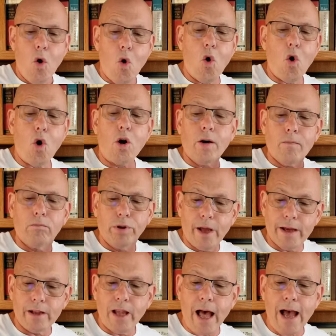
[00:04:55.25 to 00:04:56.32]
or
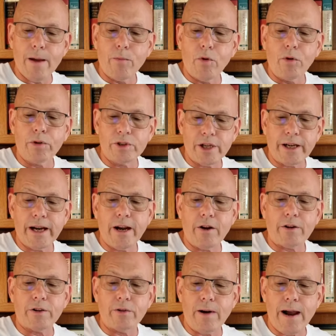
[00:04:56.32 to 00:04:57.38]
blood libel to
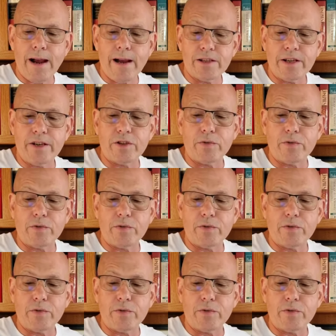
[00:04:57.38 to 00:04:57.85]
characterize